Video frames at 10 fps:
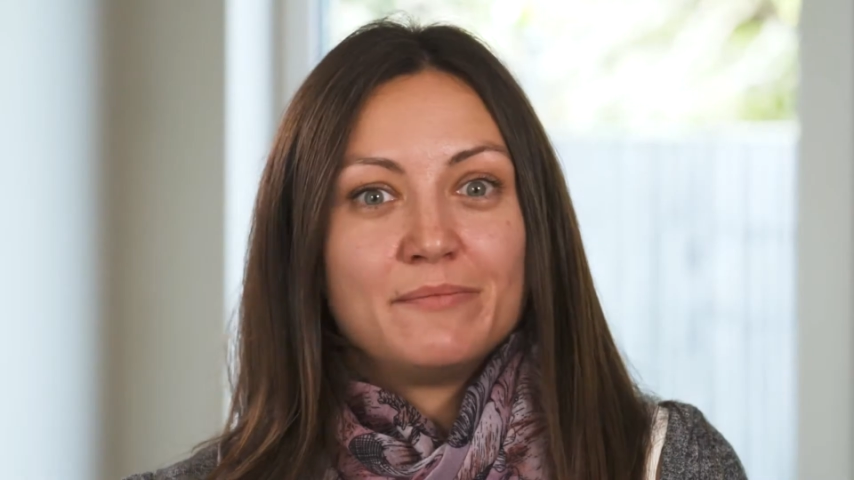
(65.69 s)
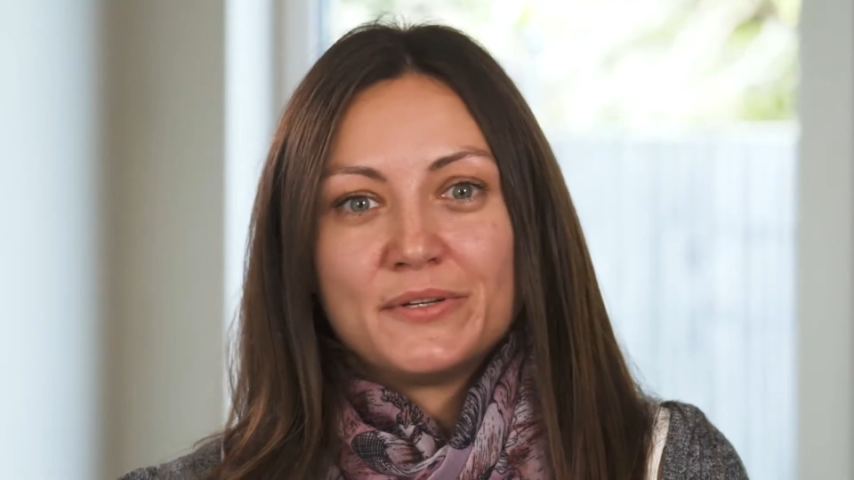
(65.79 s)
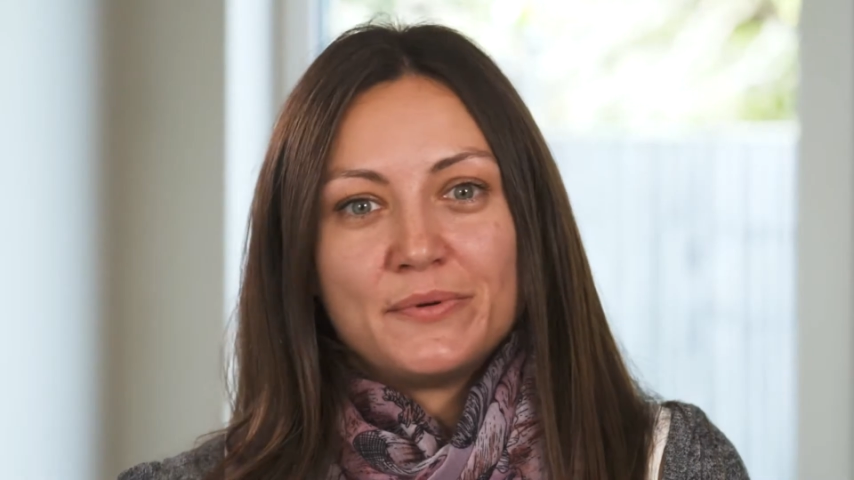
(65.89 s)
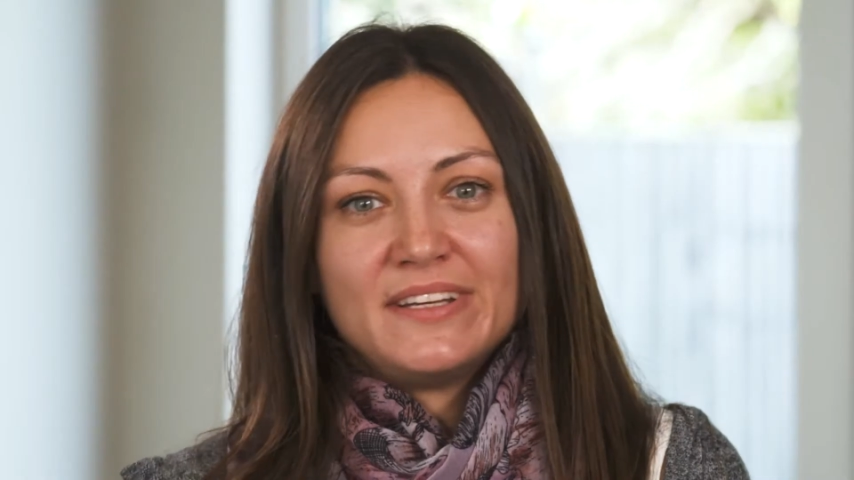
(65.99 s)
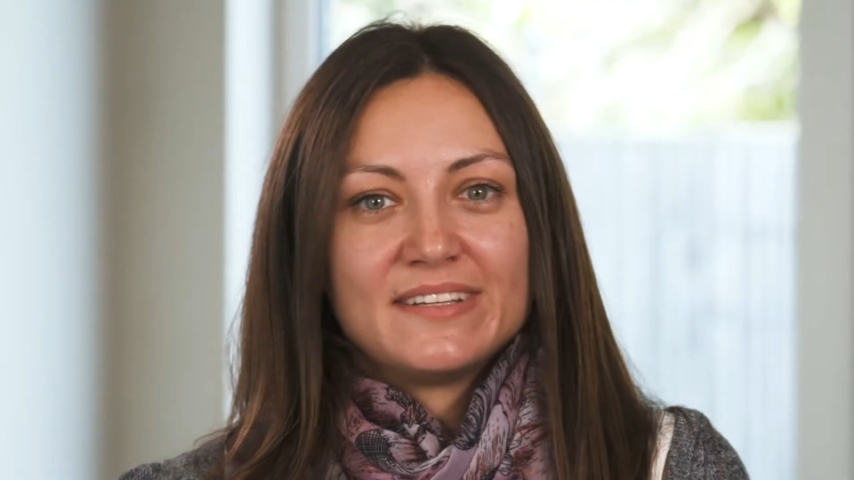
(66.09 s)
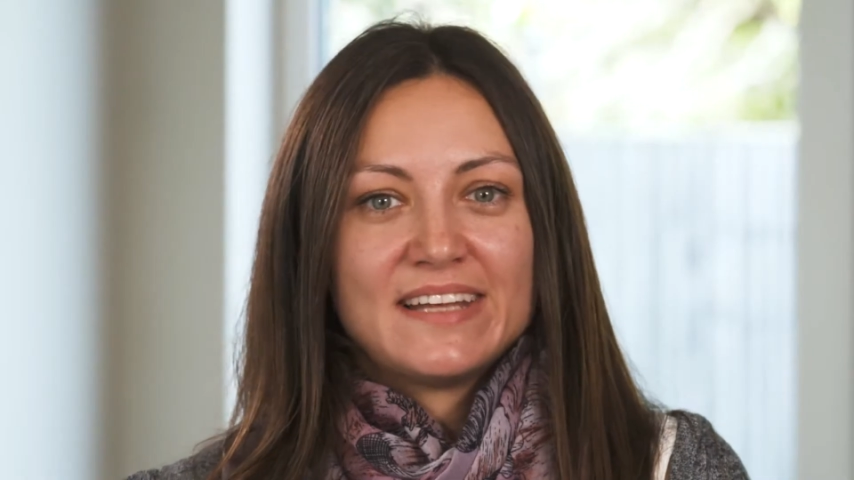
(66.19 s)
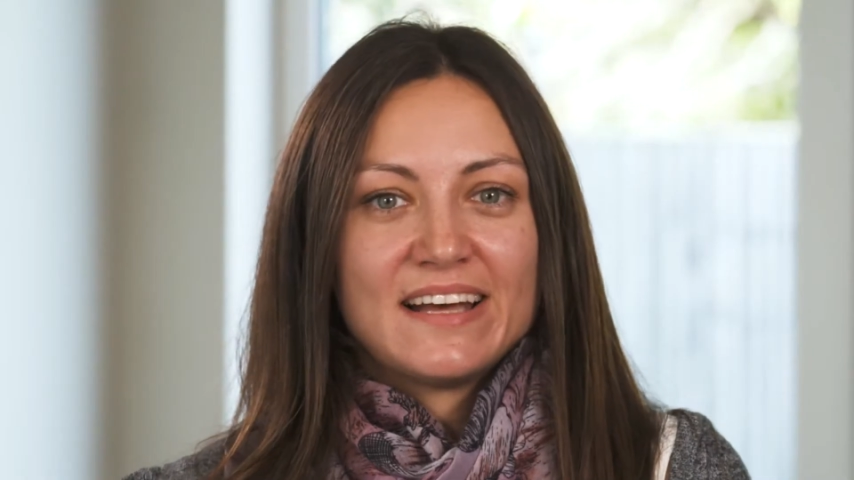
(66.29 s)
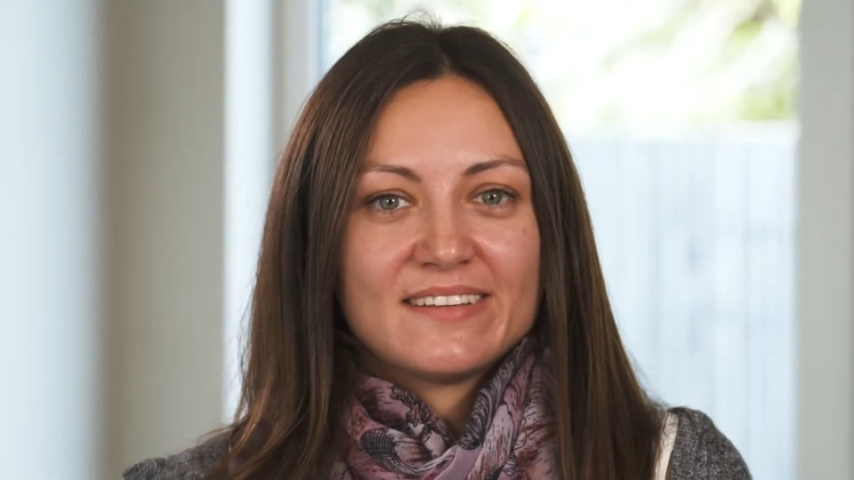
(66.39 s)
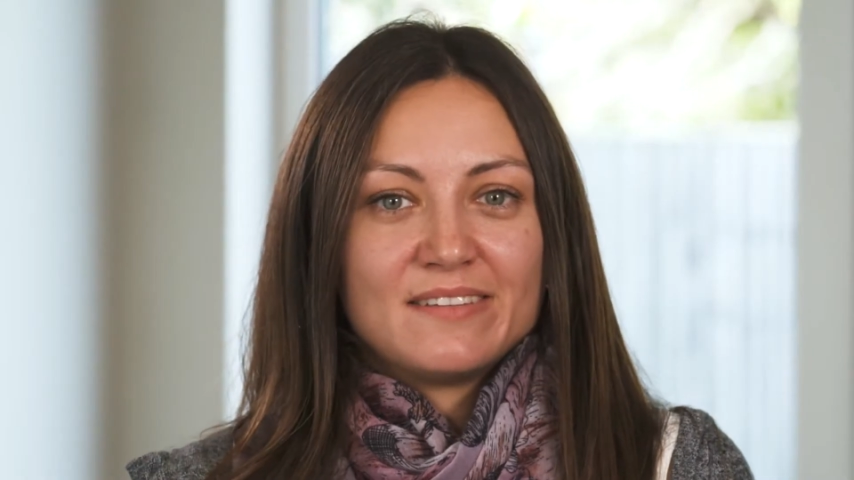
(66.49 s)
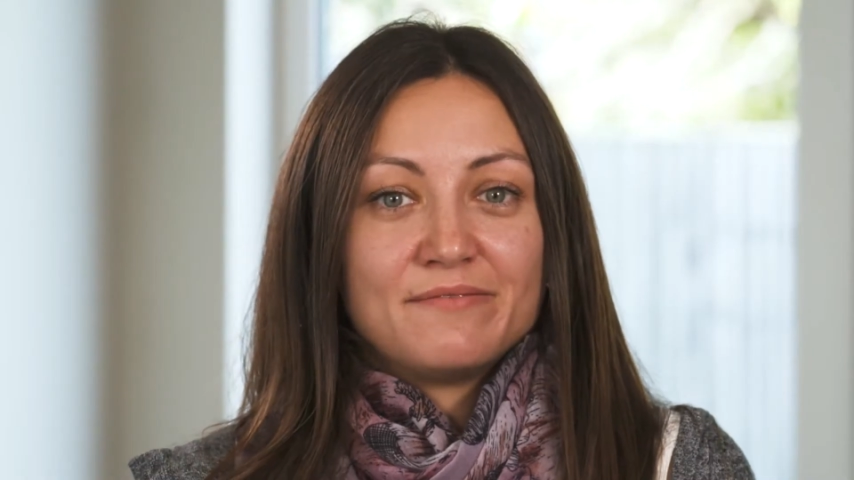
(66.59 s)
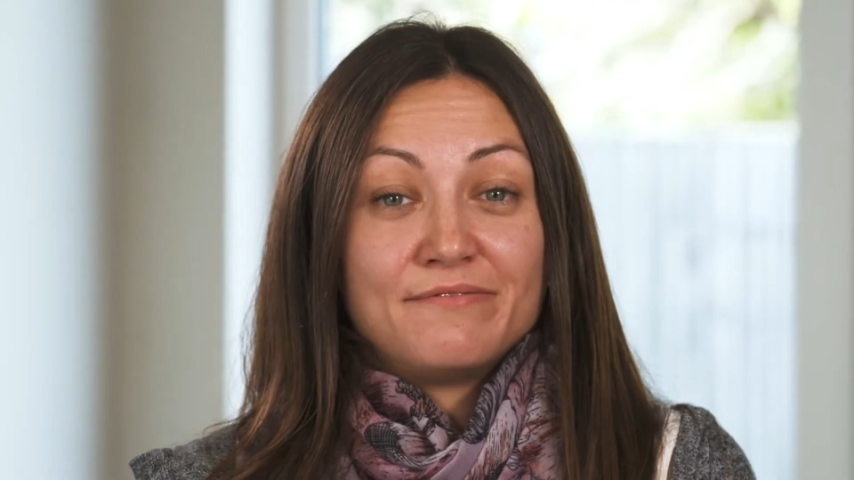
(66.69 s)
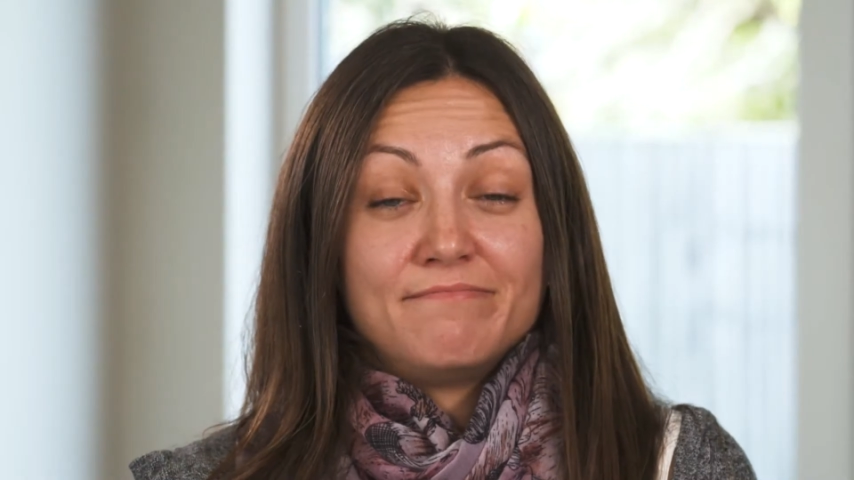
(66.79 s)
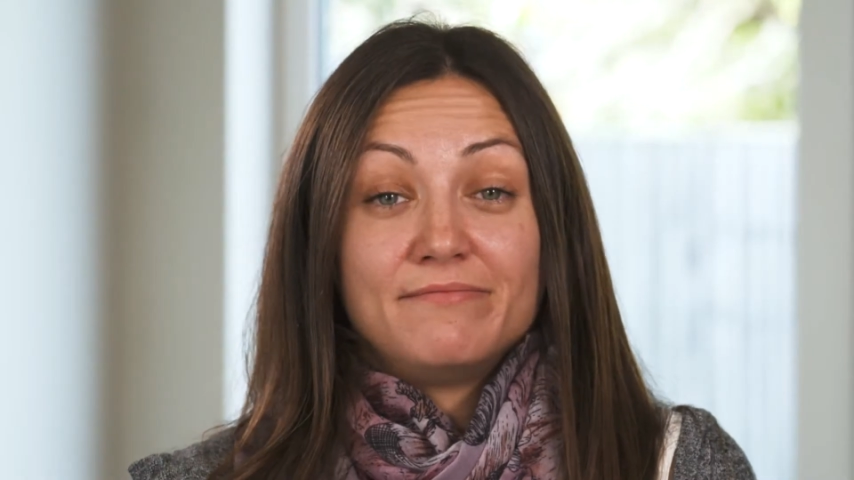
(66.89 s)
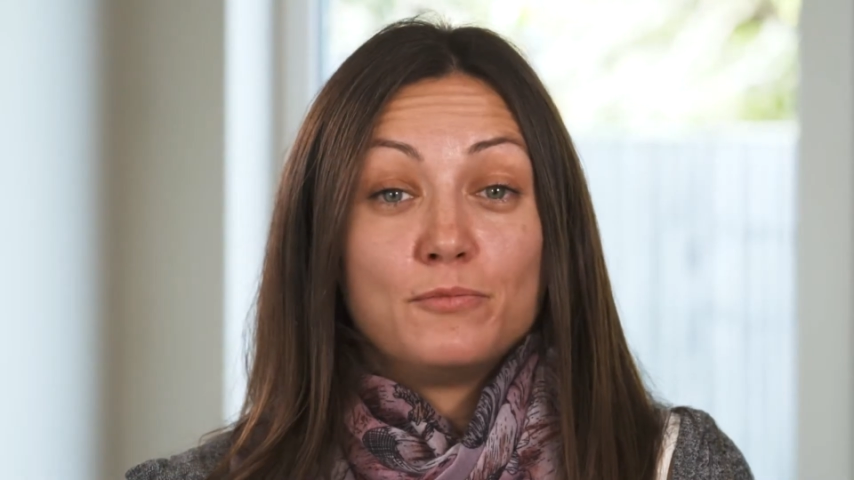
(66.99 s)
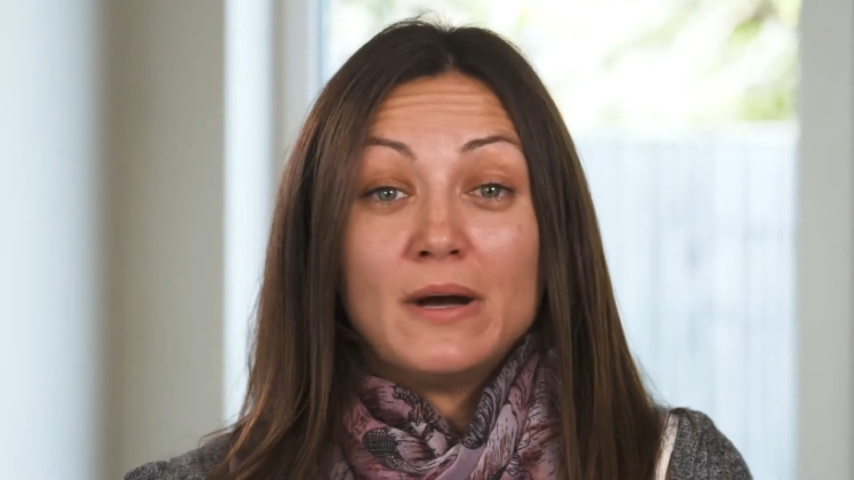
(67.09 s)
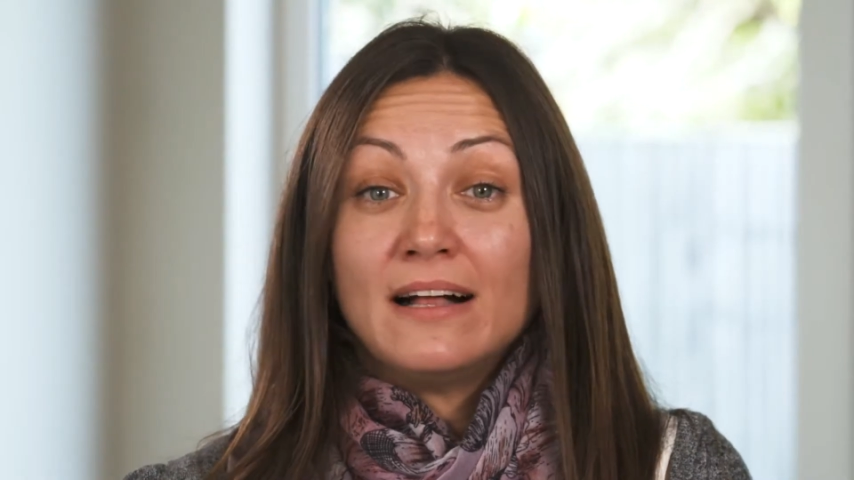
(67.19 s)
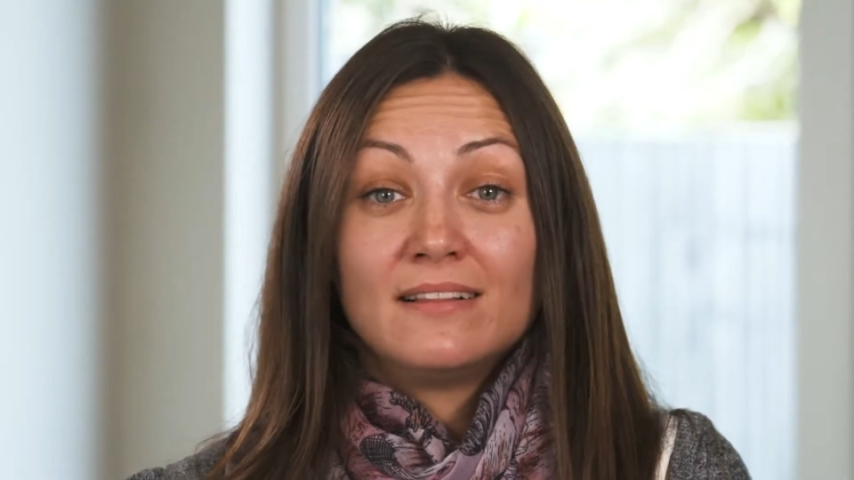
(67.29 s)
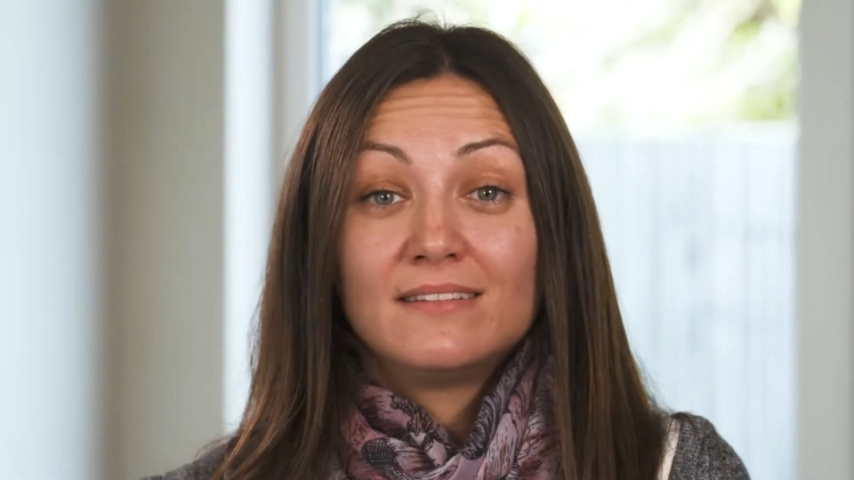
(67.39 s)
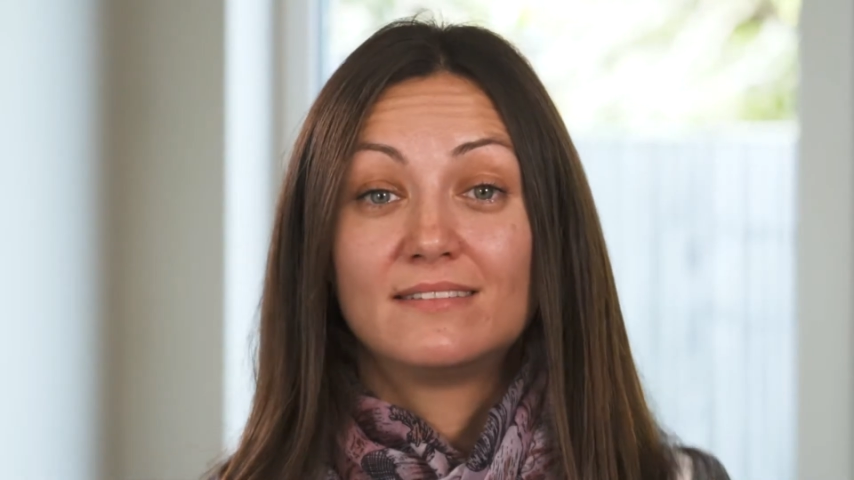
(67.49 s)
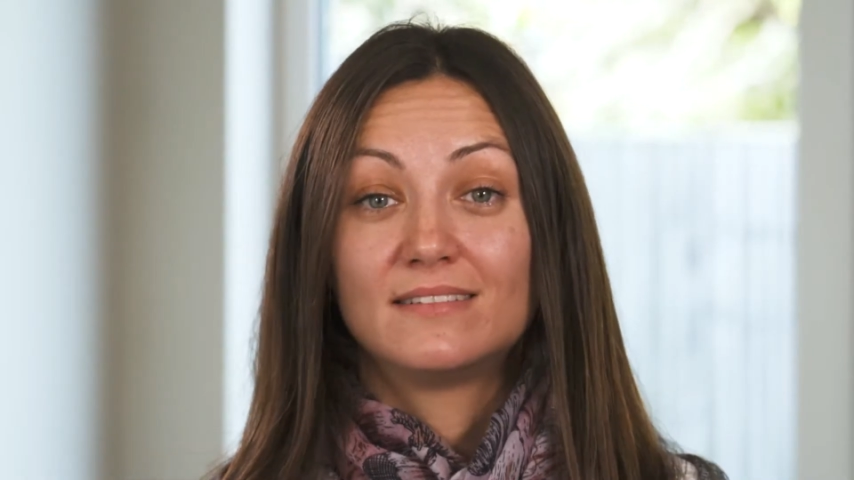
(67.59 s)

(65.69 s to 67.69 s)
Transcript: In between attacks, I'm um, well.